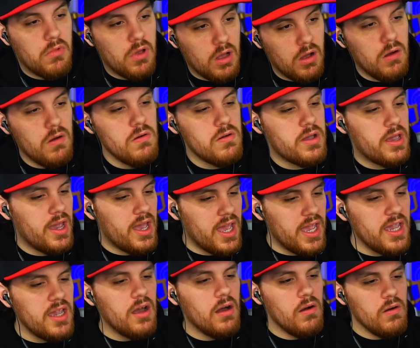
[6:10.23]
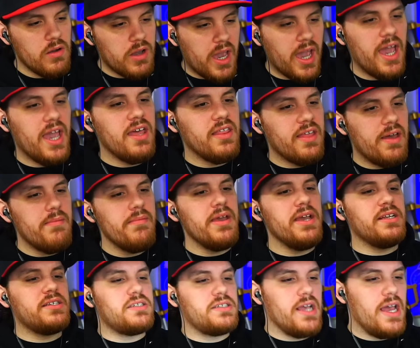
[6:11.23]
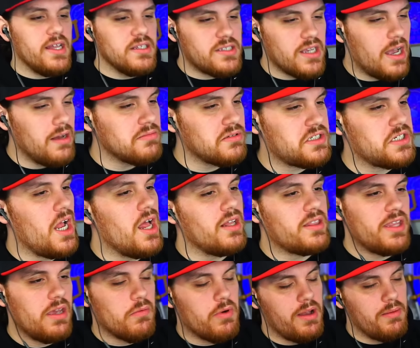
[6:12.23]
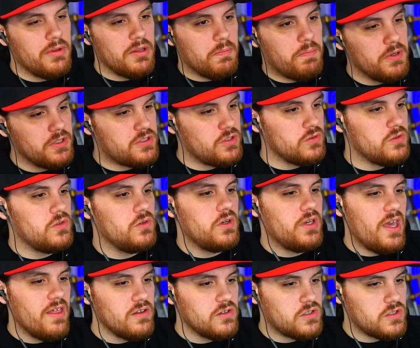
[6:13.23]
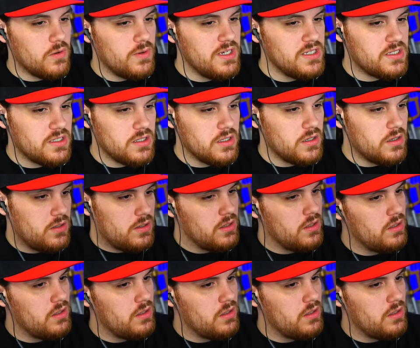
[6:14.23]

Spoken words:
Okay, that makes sense. I'm shocked they were able to put two and two together so easy though.